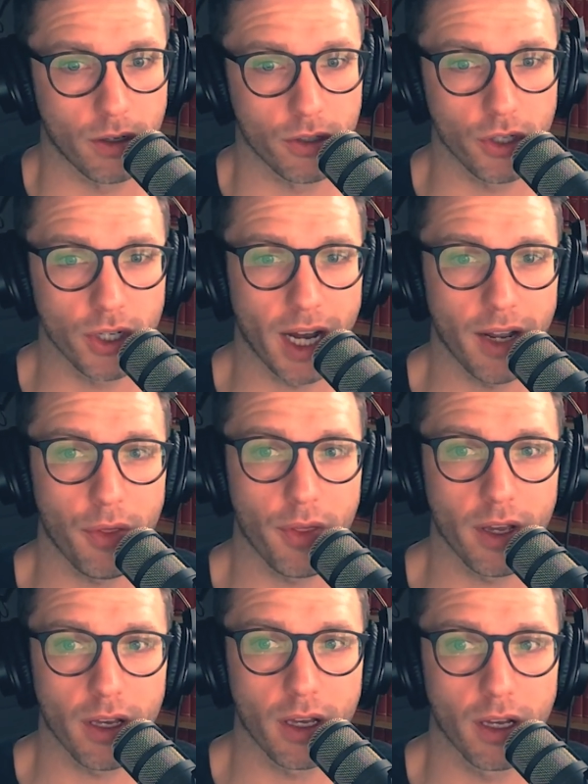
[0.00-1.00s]
So you got to
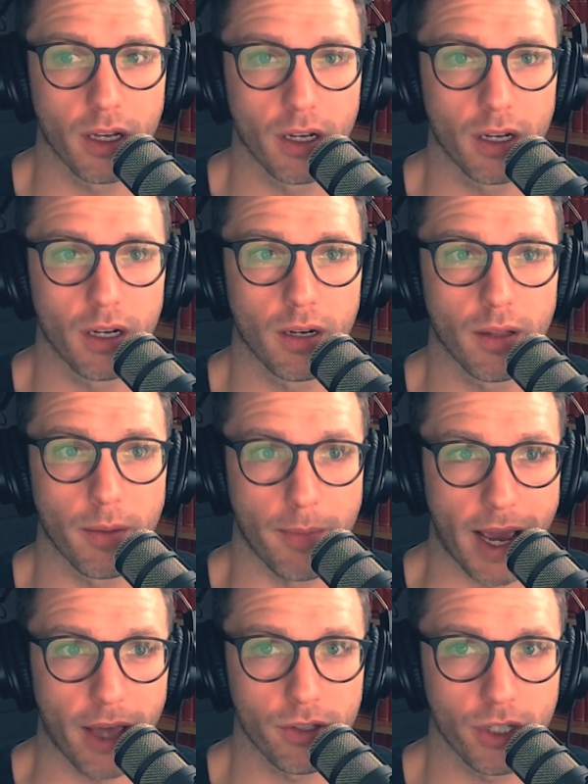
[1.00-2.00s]
think the
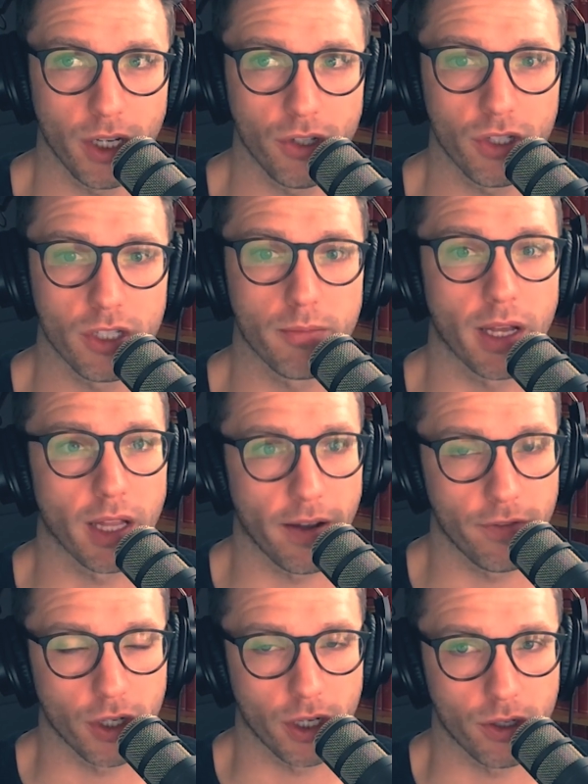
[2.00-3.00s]
math changes and my
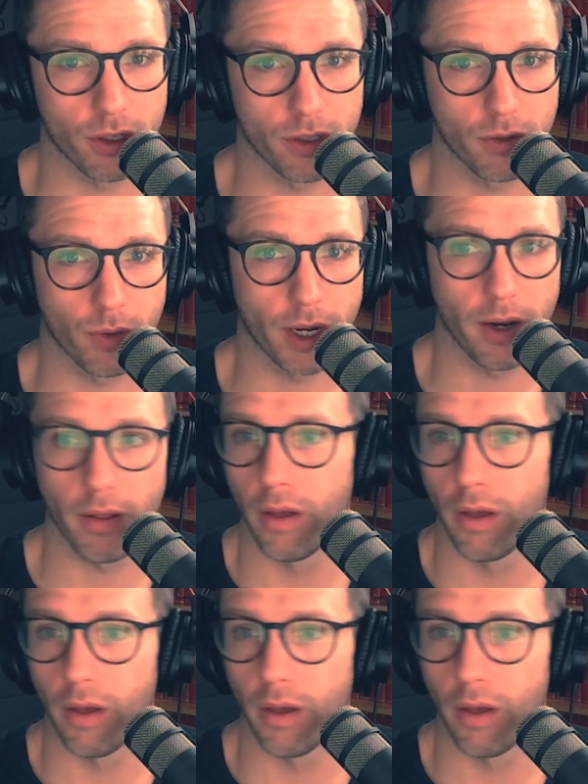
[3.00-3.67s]
life changes, right?